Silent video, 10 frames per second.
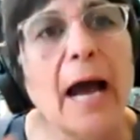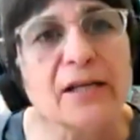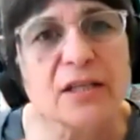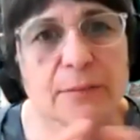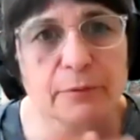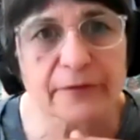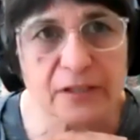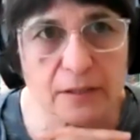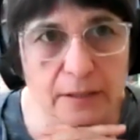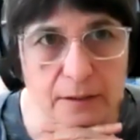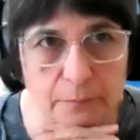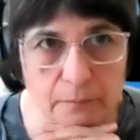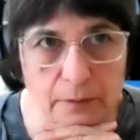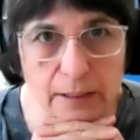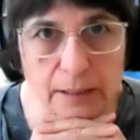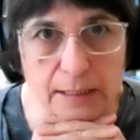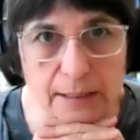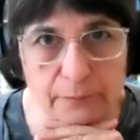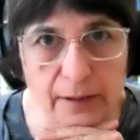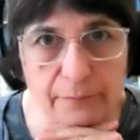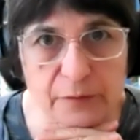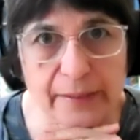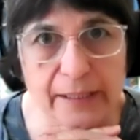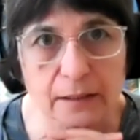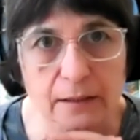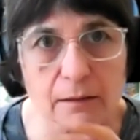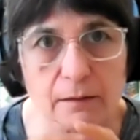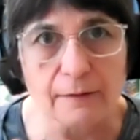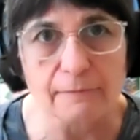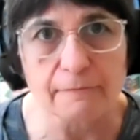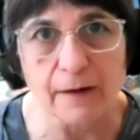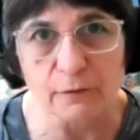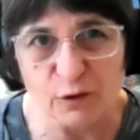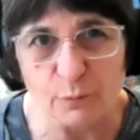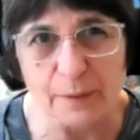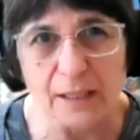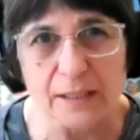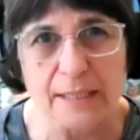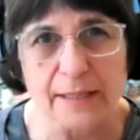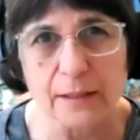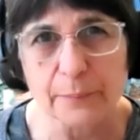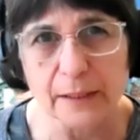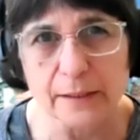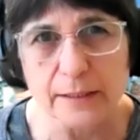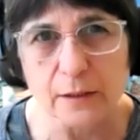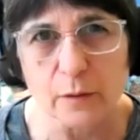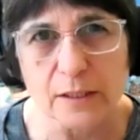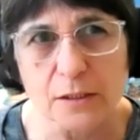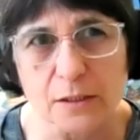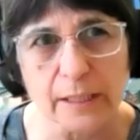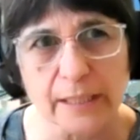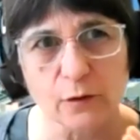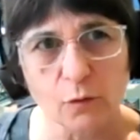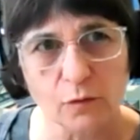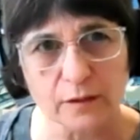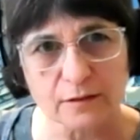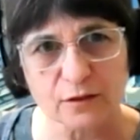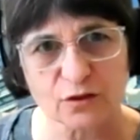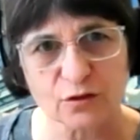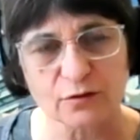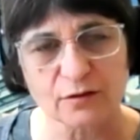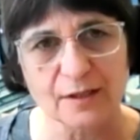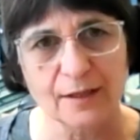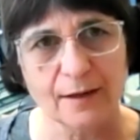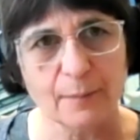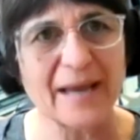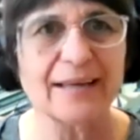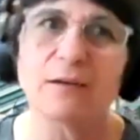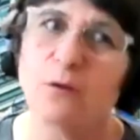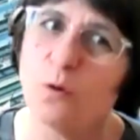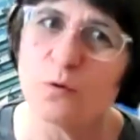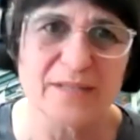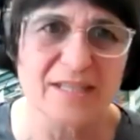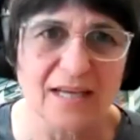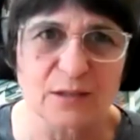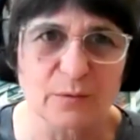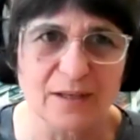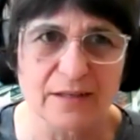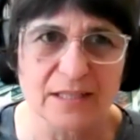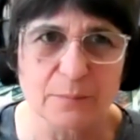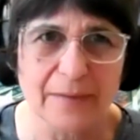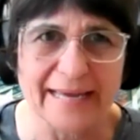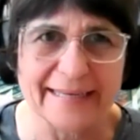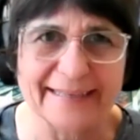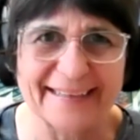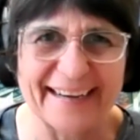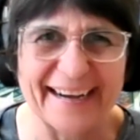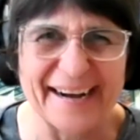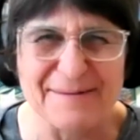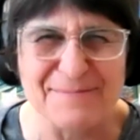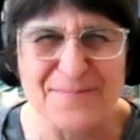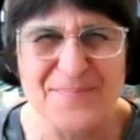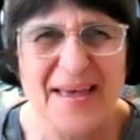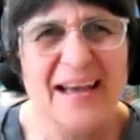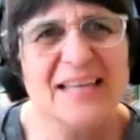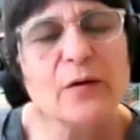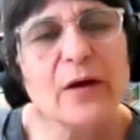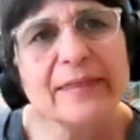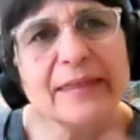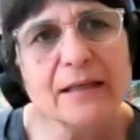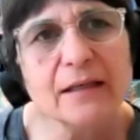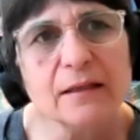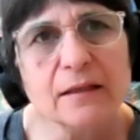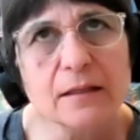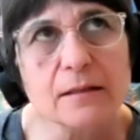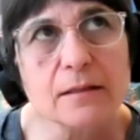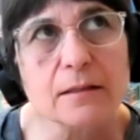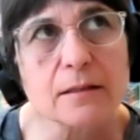actually professionalism can sometimes mean that vulnerability, that ability to question in order to make all the mistakes we're going to make. So I think that